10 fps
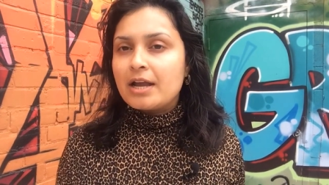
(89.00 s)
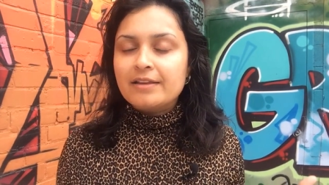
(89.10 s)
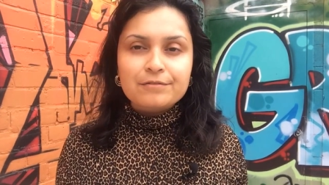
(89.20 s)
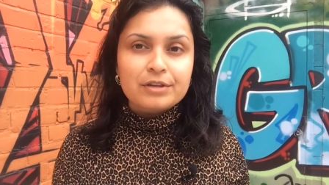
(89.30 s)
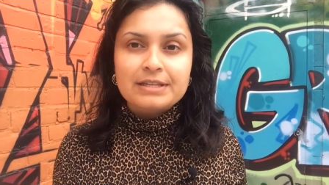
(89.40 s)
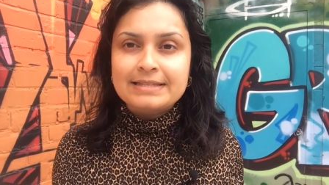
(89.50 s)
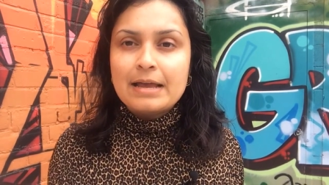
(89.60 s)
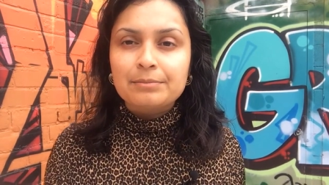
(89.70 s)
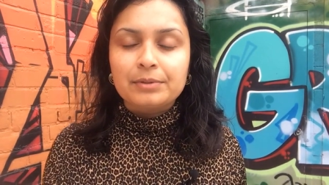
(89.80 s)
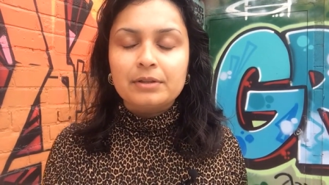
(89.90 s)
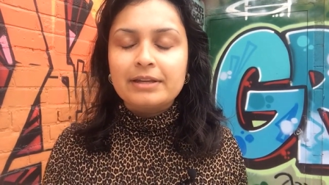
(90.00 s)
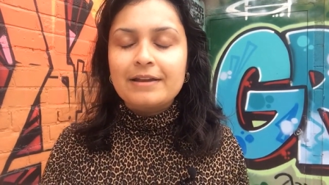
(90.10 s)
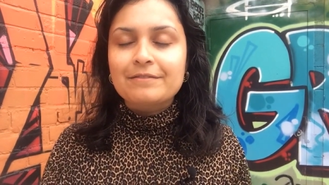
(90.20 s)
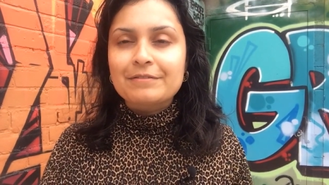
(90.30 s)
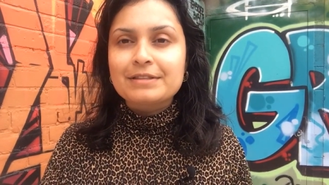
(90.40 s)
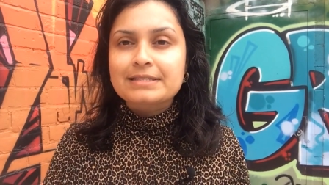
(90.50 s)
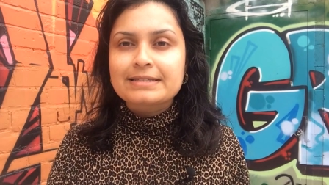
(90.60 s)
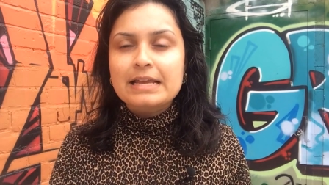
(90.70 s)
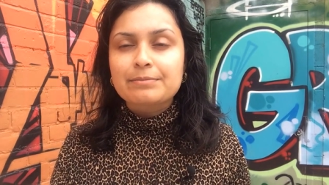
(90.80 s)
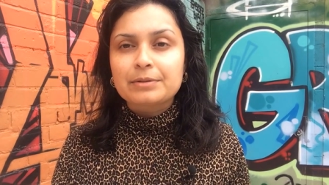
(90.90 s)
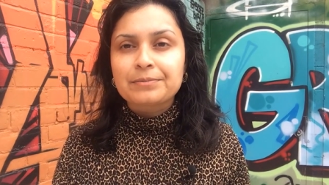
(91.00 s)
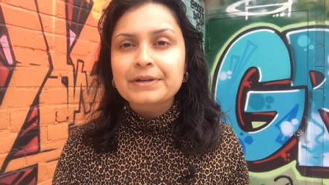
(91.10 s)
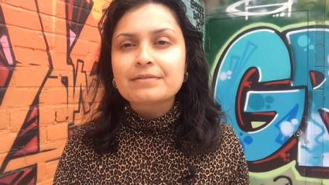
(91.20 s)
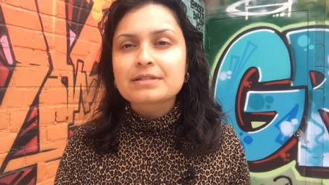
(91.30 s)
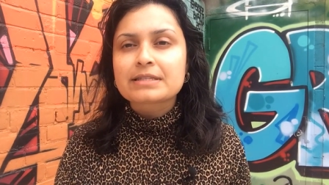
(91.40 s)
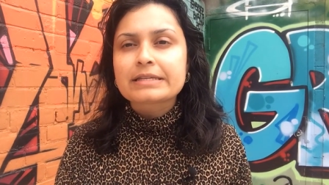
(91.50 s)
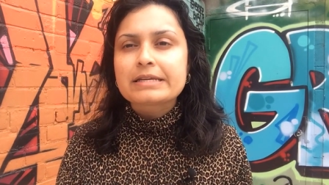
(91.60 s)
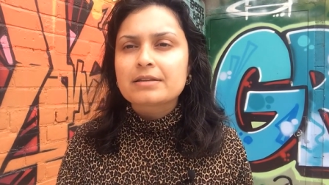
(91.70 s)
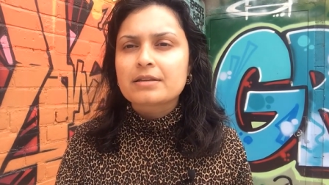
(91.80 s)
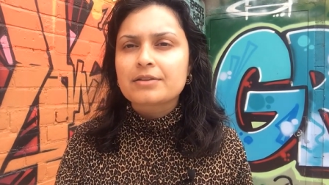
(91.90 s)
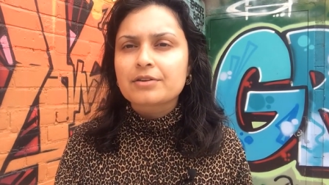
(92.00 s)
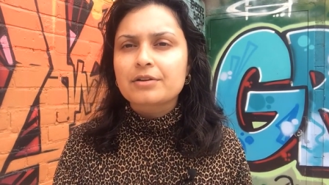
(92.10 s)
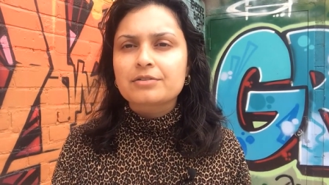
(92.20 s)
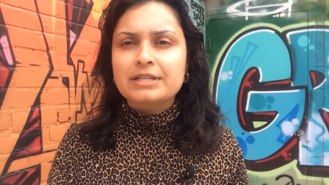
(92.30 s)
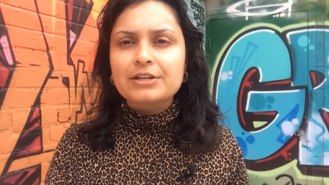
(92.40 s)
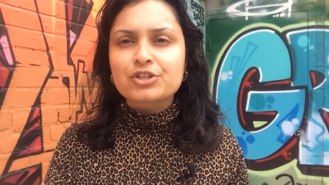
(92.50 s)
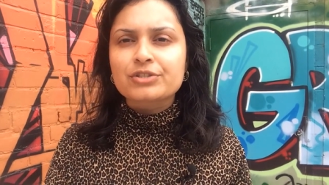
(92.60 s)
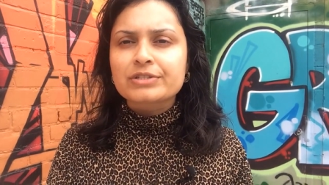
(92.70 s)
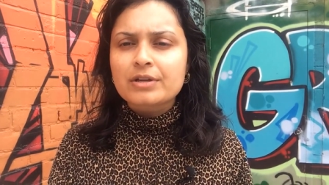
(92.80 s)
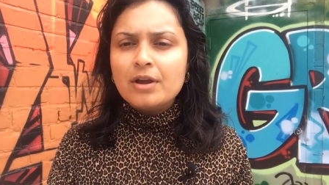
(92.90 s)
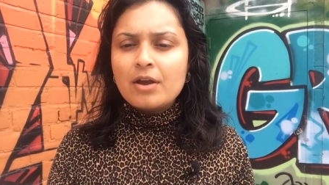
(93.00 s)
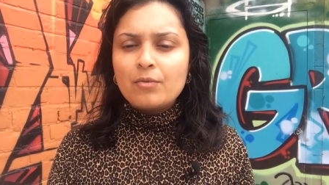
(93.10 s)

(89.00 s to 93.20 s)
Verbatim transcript: I give you an example, and I've given this example previously in other sessions,